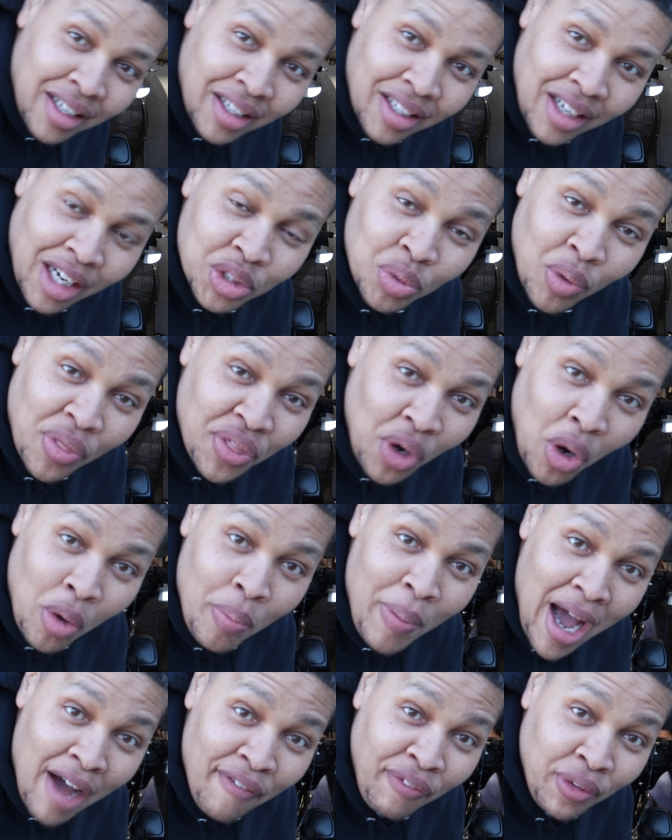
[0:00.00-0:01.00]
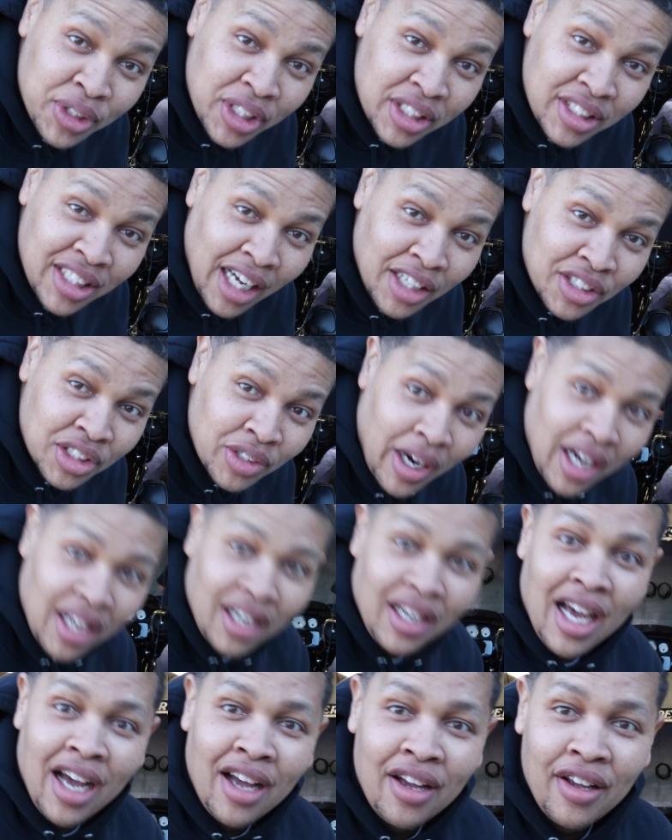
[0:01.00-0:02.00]
because with no baffles it sounds great.
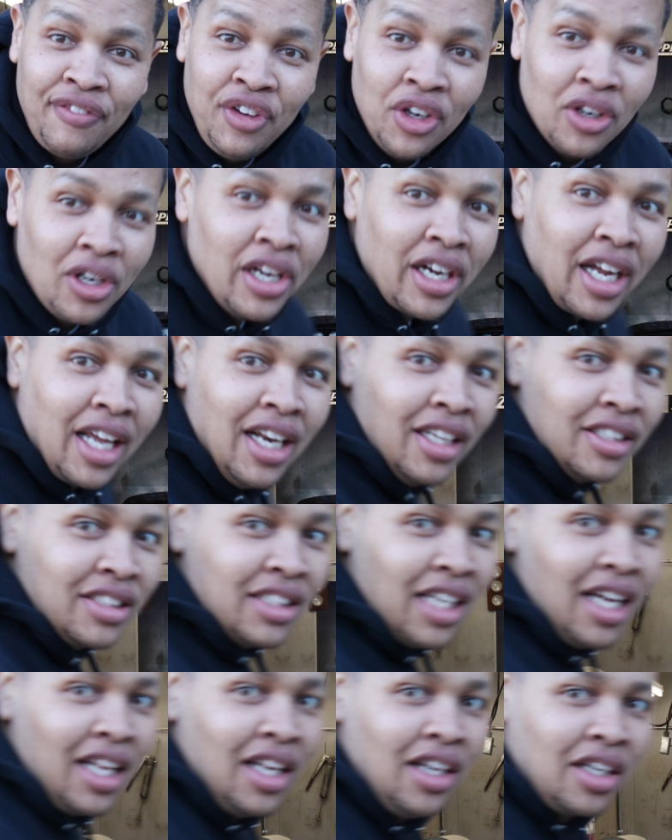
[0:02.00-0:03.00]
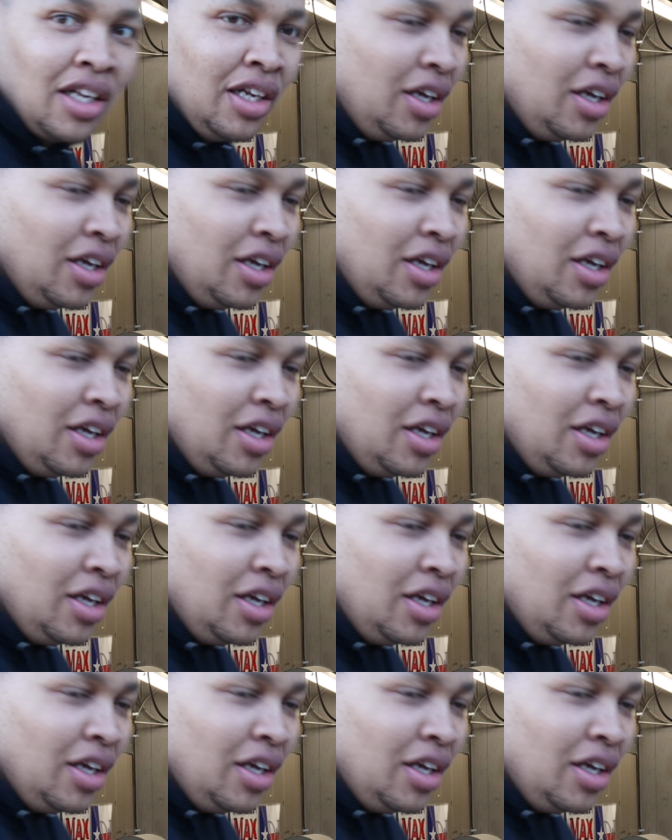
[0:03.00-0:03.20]
Now if you're looking and say it looks a